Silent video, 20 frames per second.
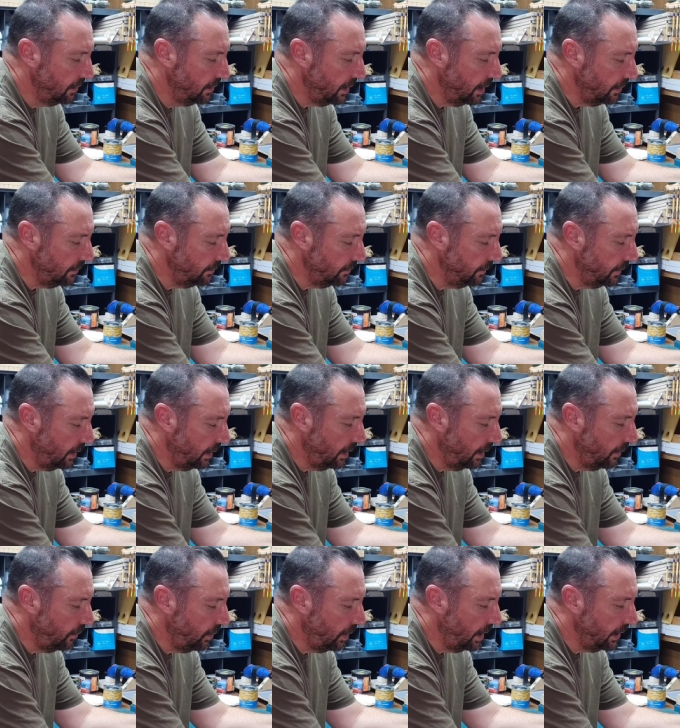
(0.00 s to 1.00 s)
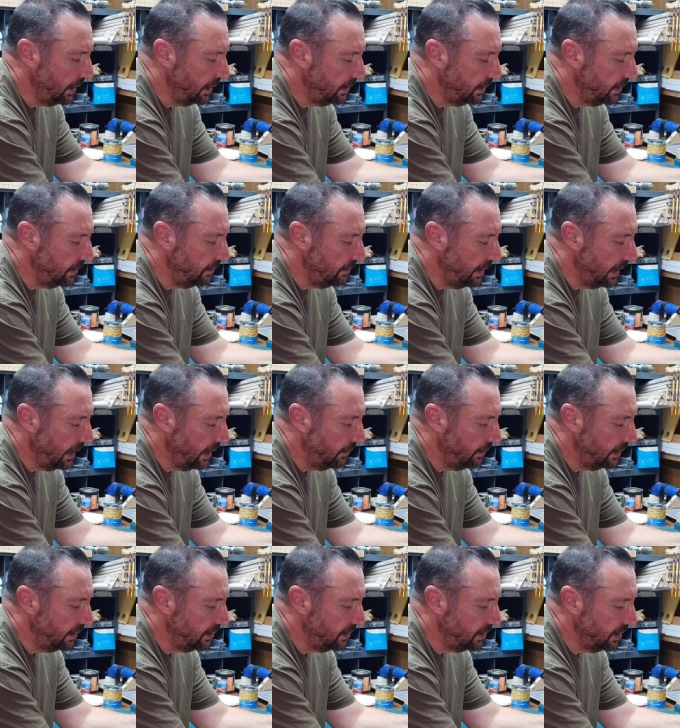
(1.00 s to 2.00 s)
So what I need to do
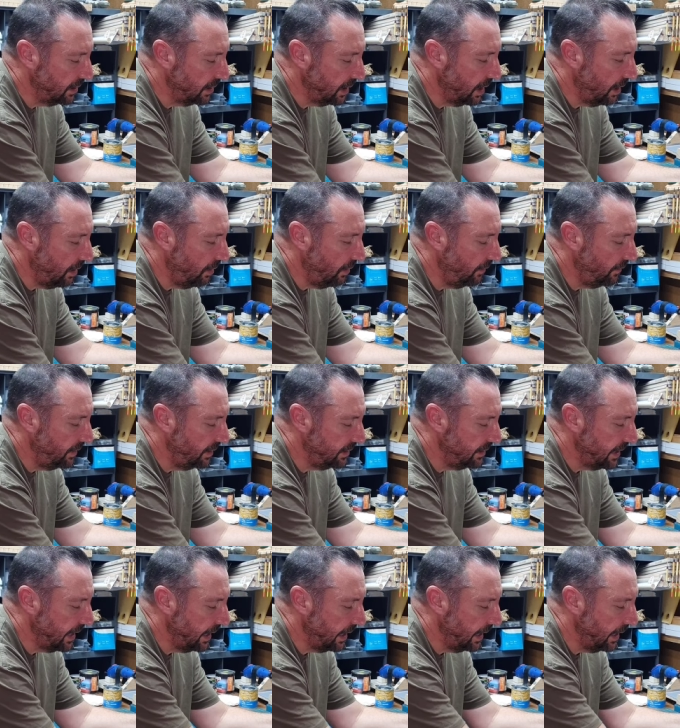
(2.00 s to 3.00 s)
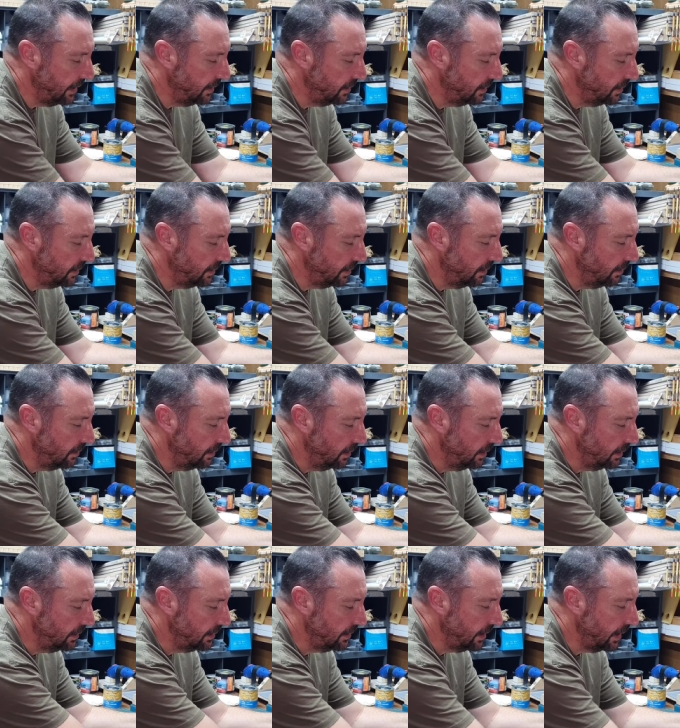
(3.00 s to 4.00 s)
now is just cut off this tag end. So
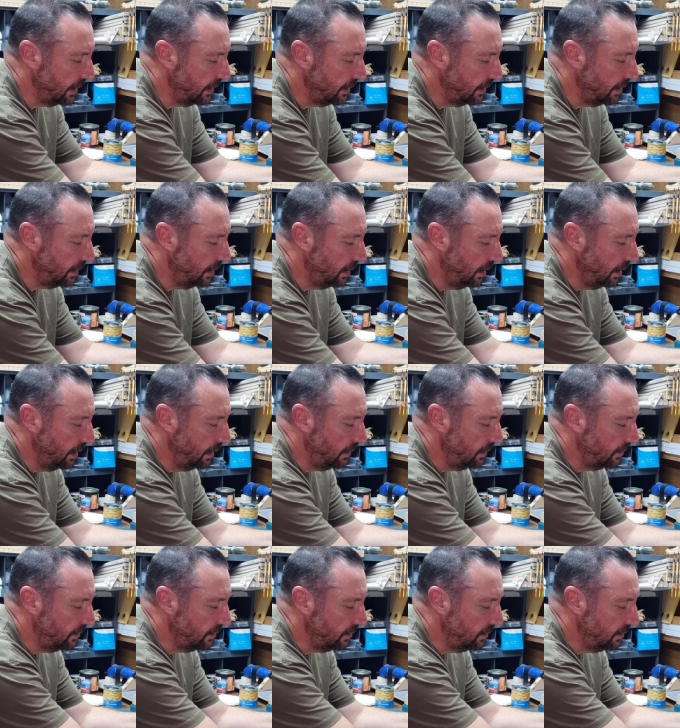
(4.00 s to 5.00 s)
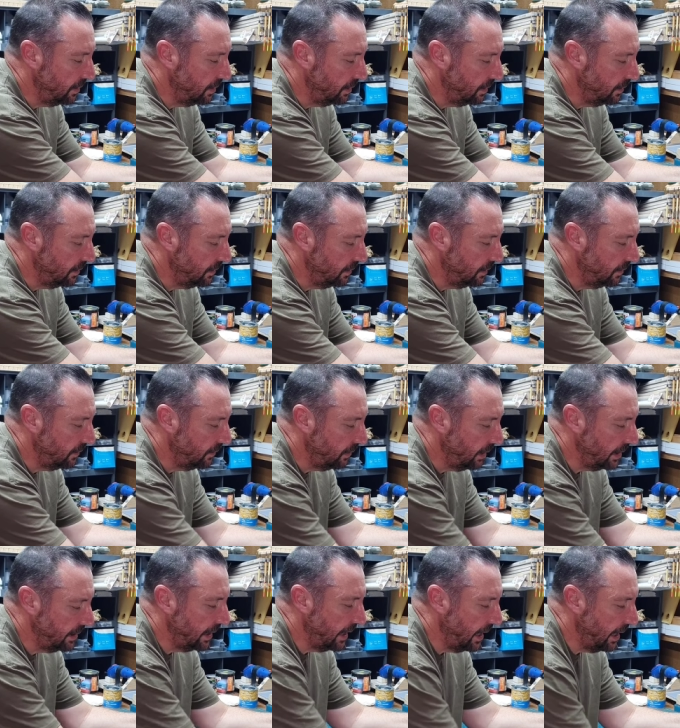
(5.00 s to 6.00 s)
take the, the, the, the
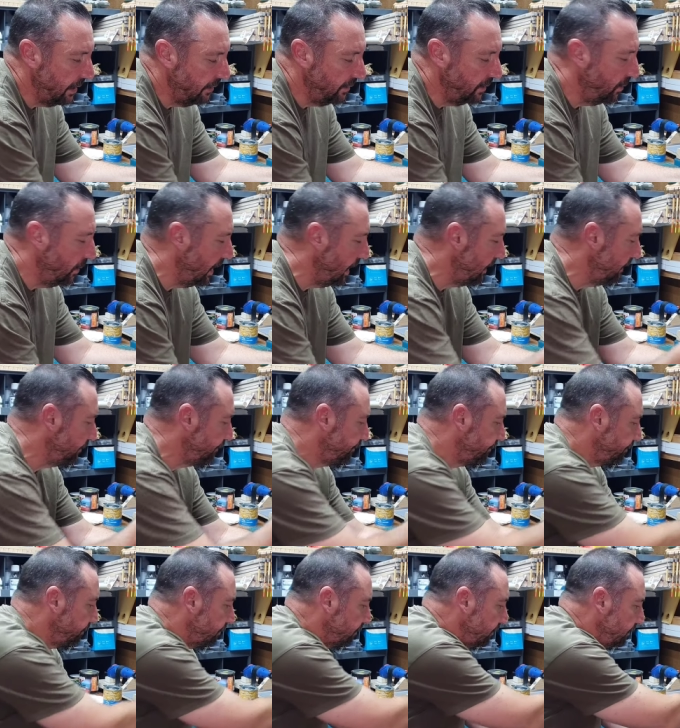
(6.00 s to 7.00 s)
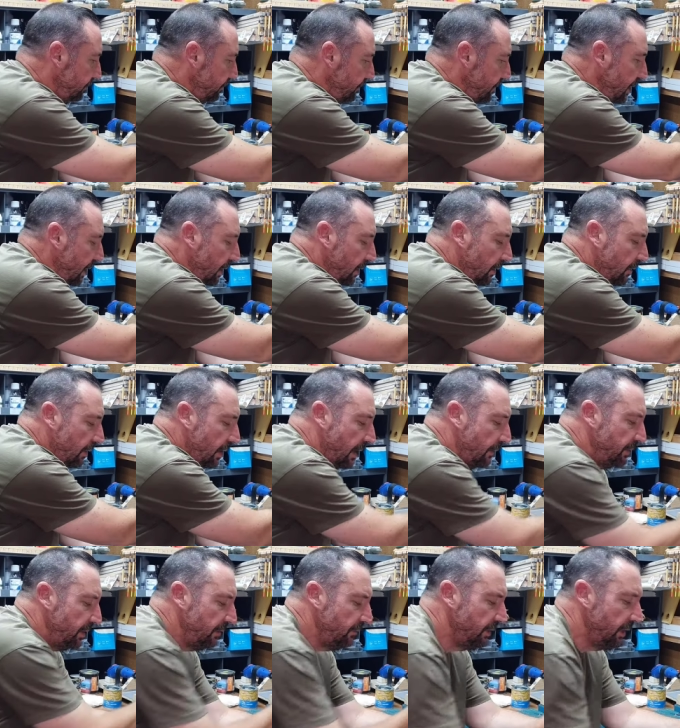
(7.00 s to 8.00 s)
thread out of your way.
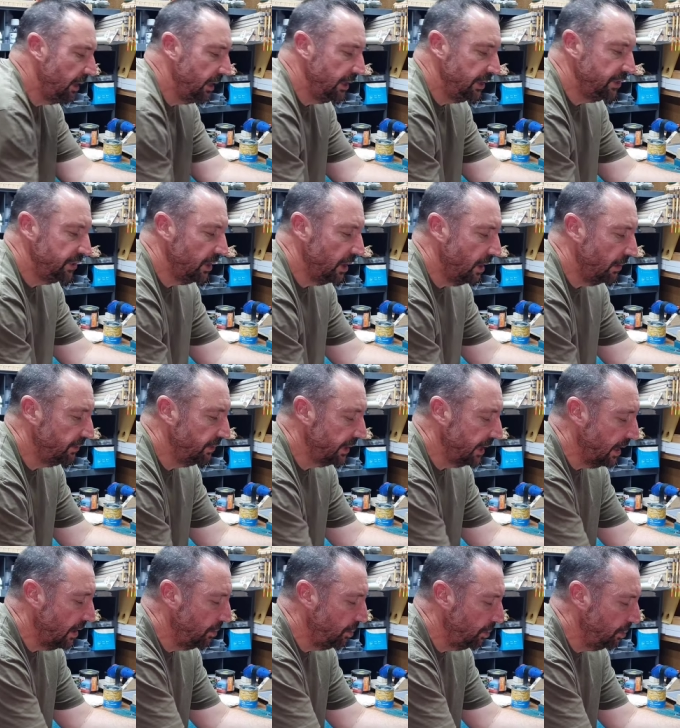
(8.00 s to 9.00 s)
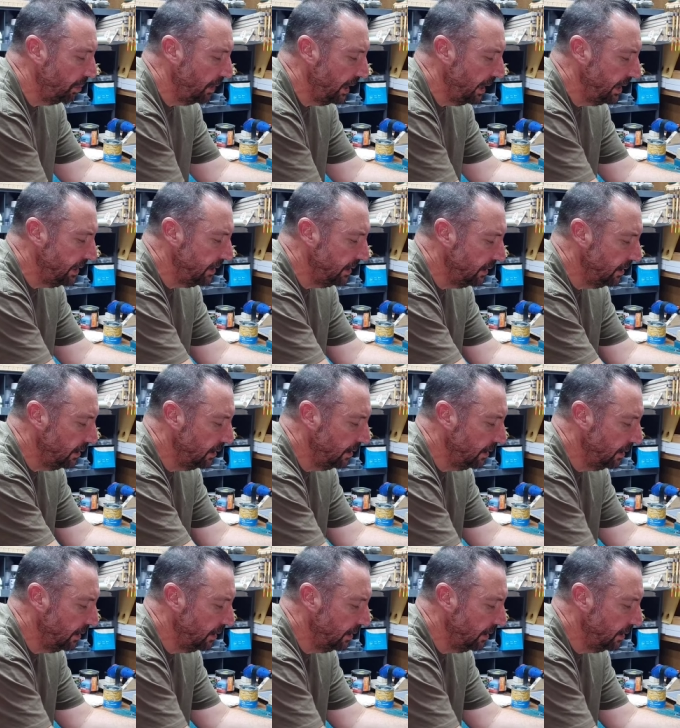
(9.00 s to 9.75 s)
Grab your really sharp scalpel blade.